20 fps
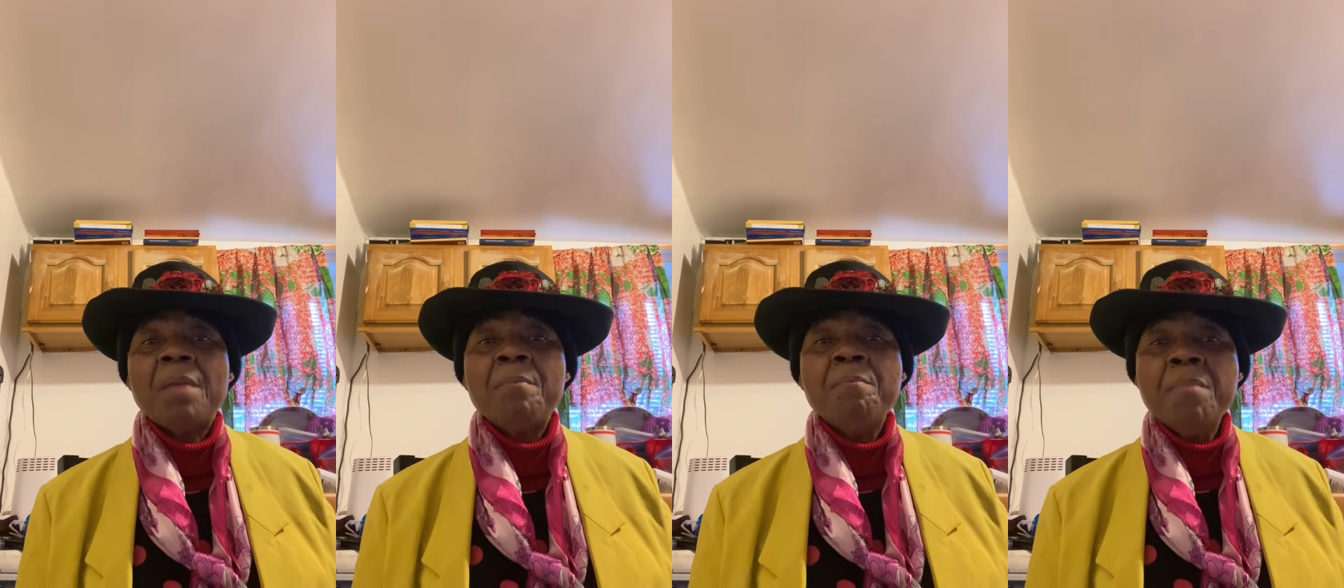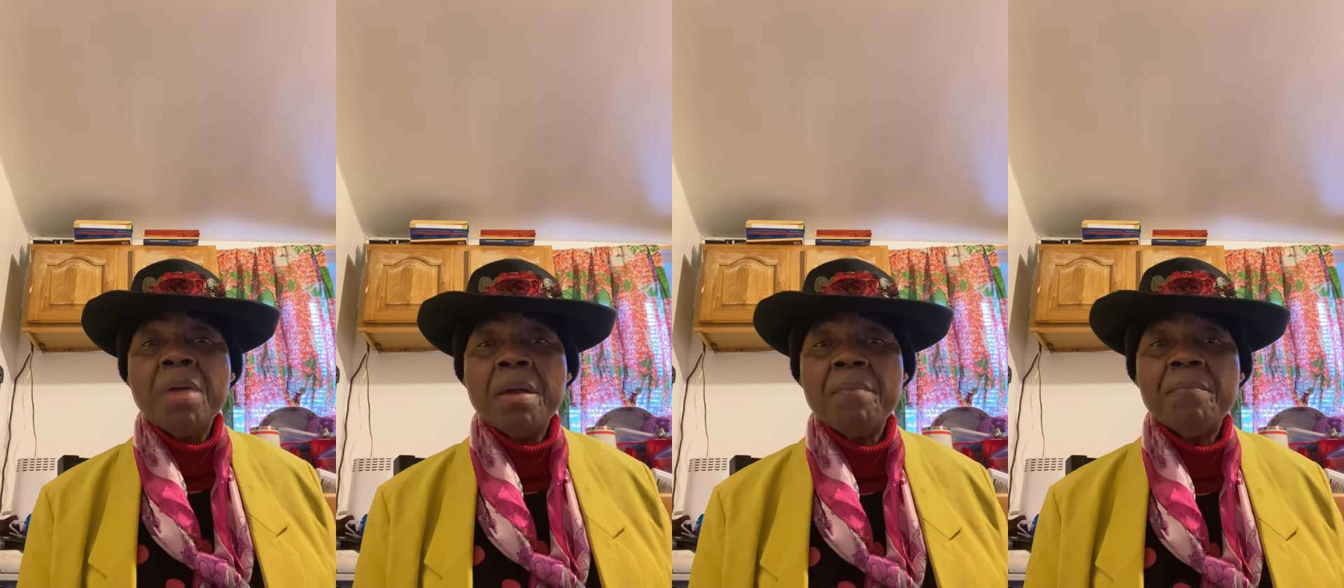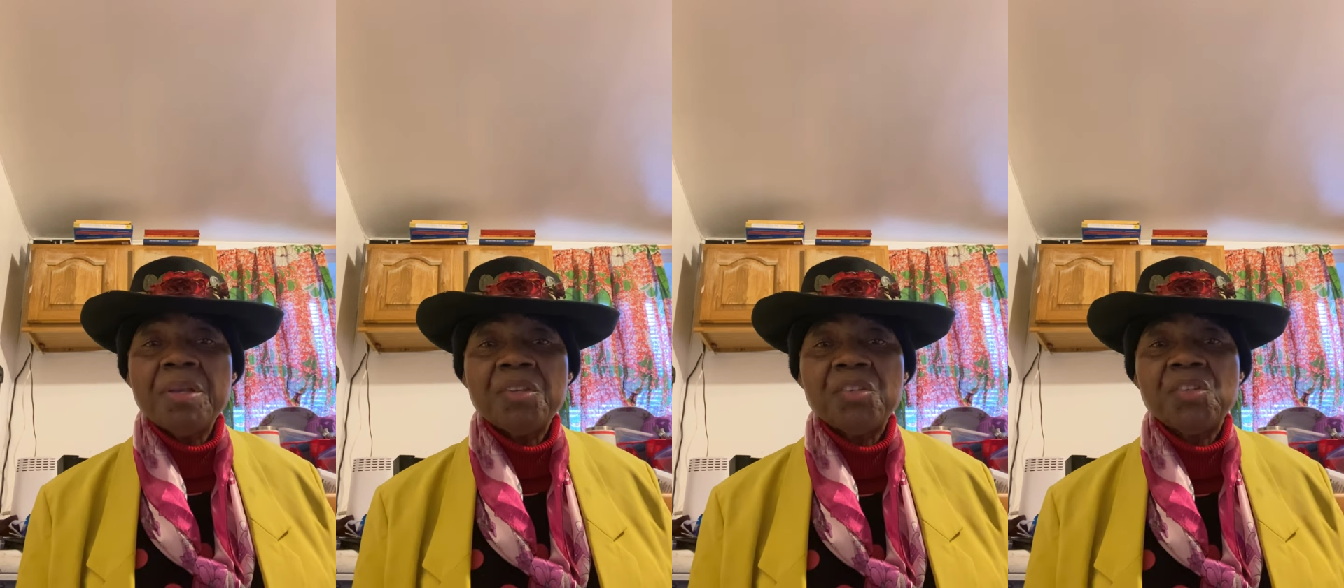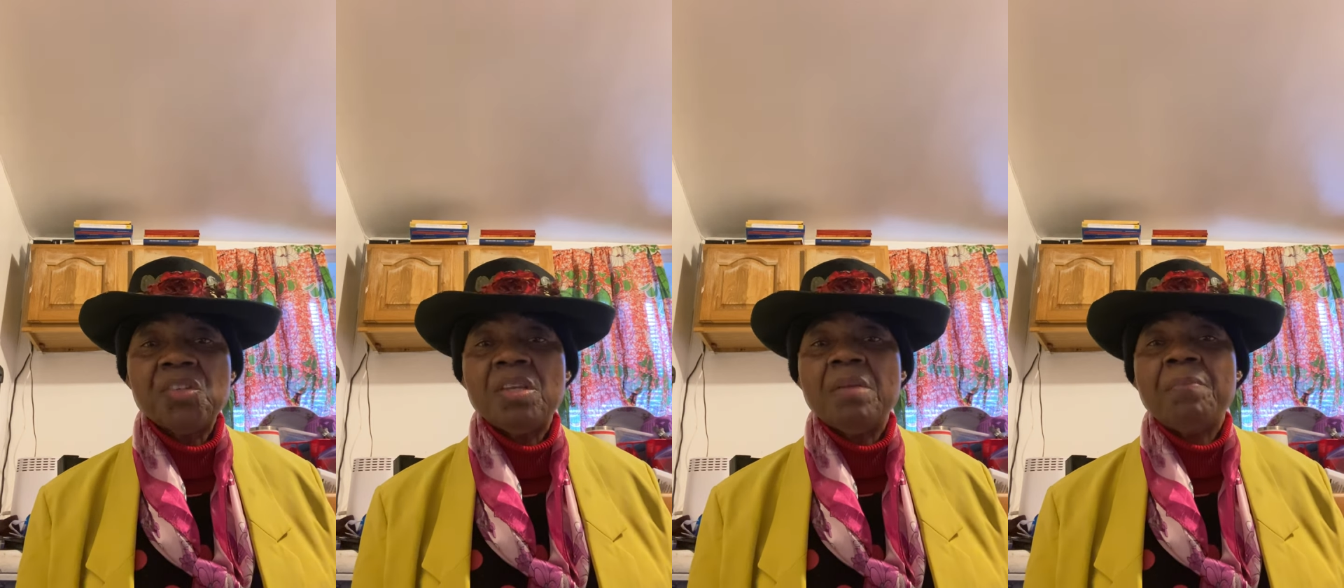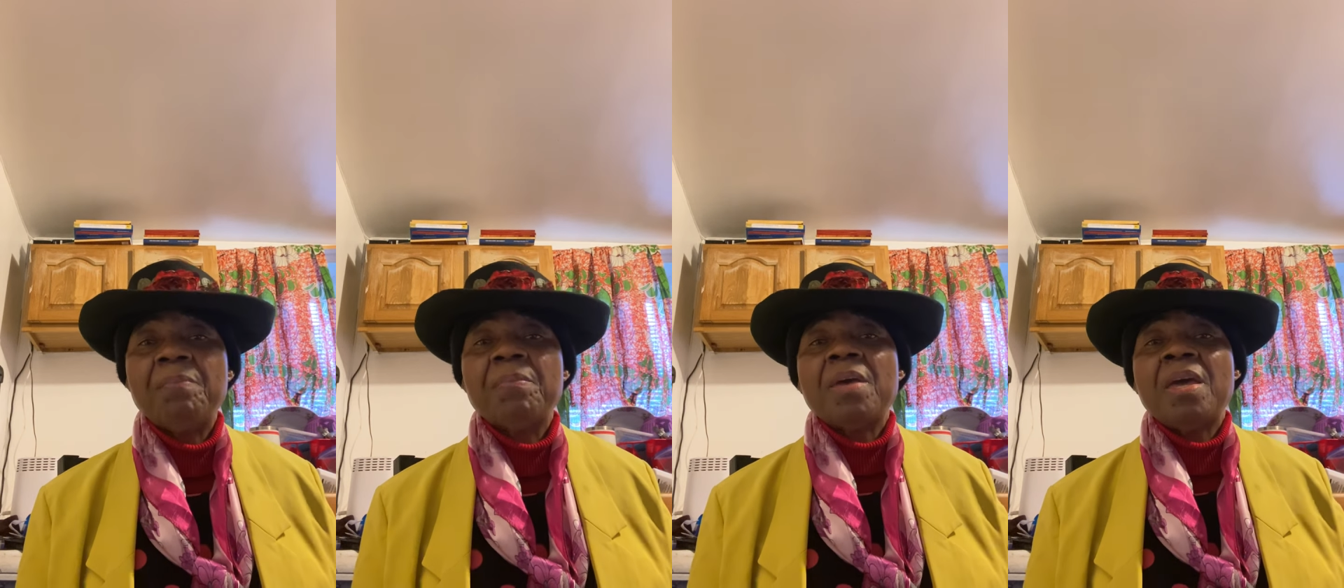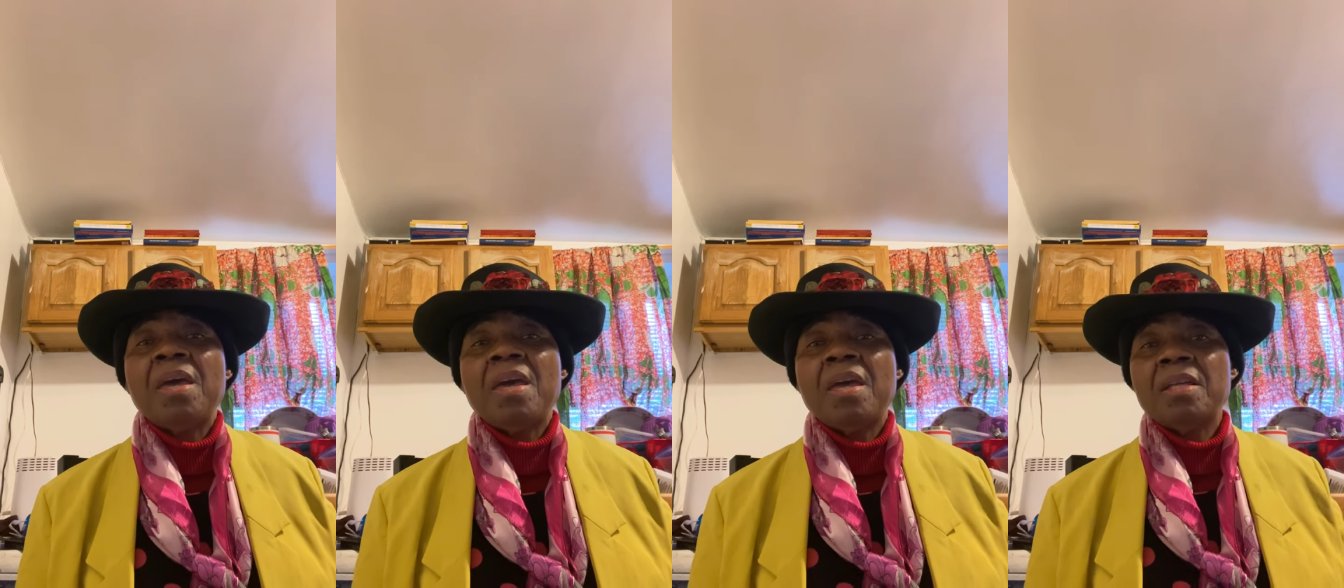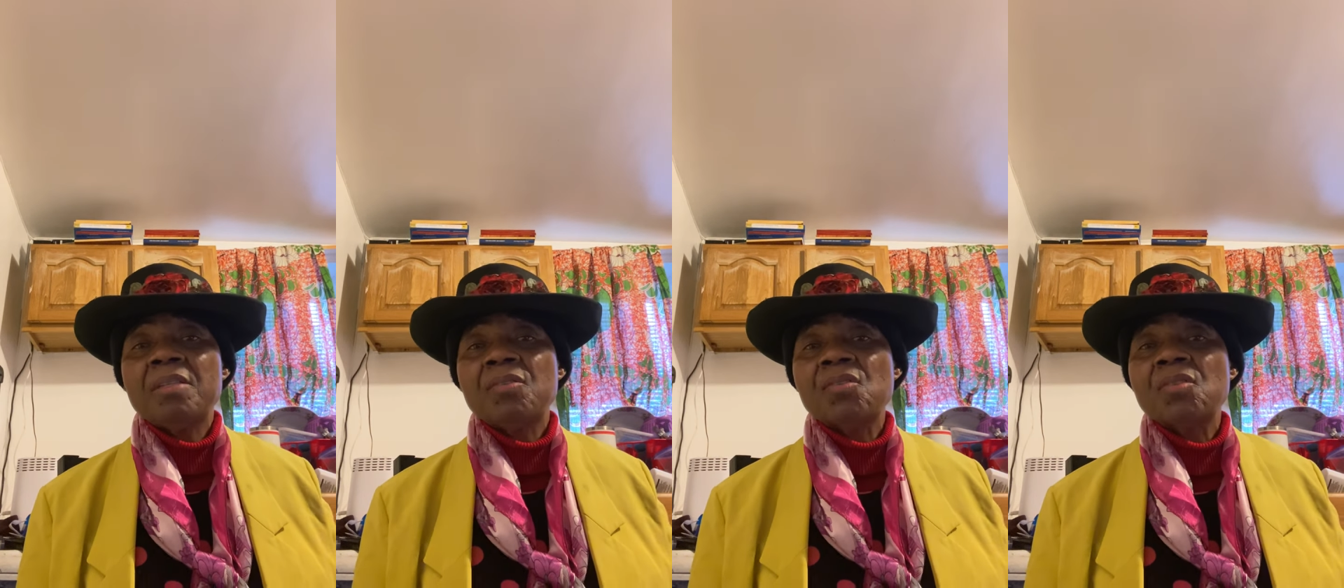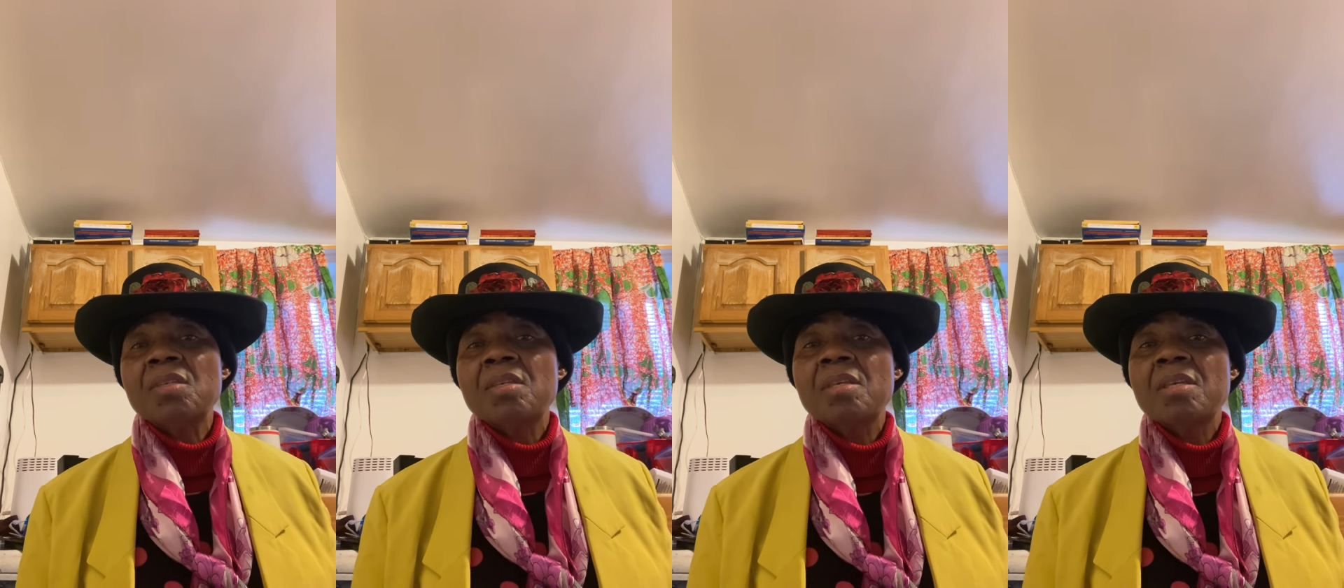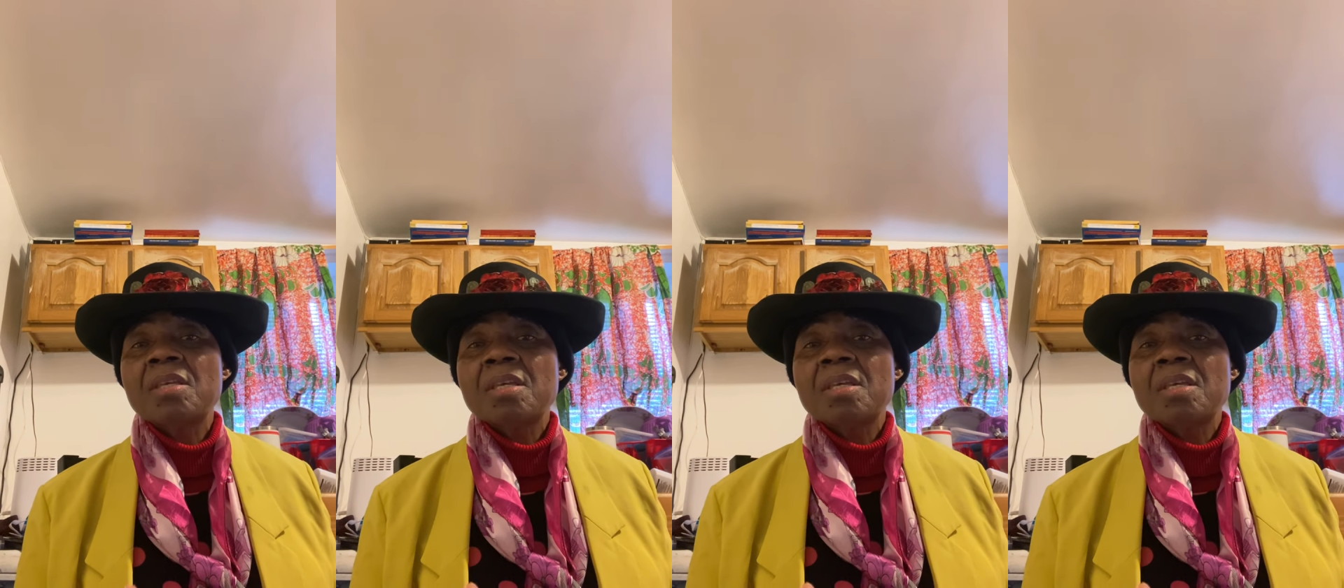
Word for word: membership at